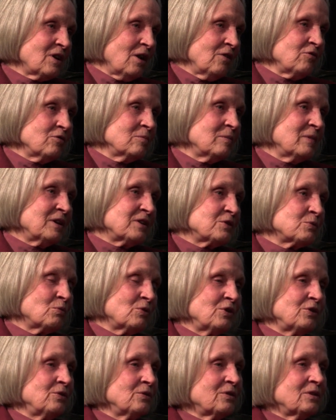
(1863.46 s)
government
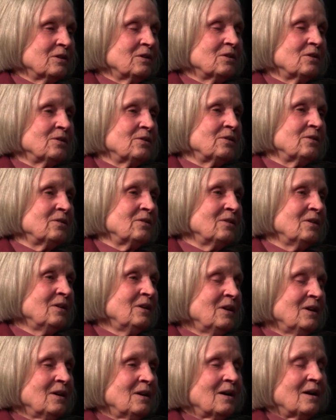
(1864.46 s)
where you can learn,
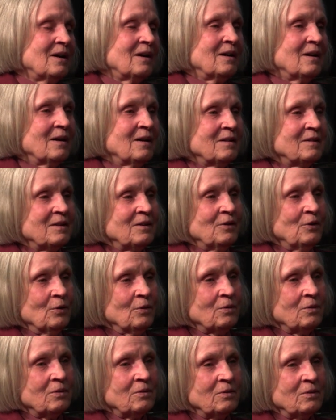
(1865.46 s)
you
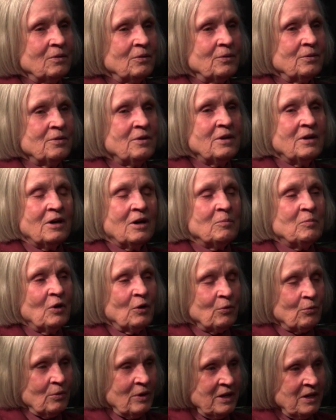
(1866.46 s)
know, learn
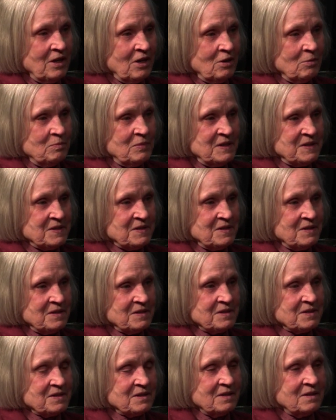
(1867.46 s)
about running a
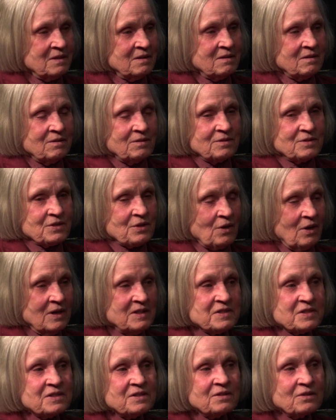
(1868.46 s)
business. There's
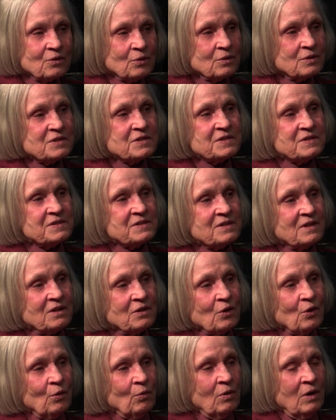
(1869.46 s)
constant courses
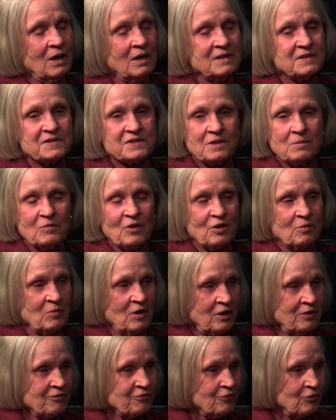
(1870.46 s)
that go on. Some of them
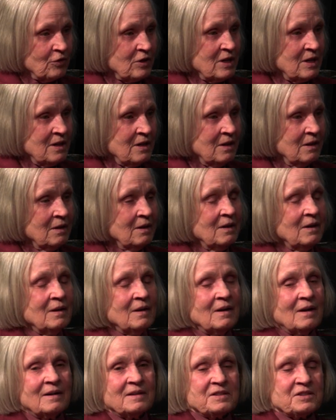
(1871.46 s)
are free.
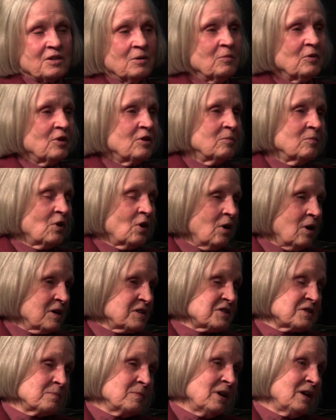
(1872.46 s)
Some of them
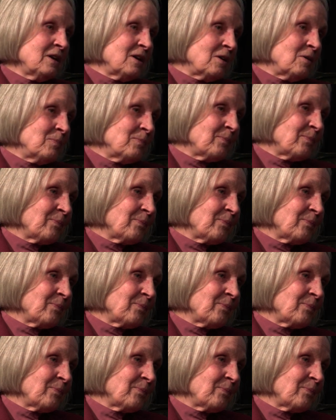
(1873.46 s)
cost money.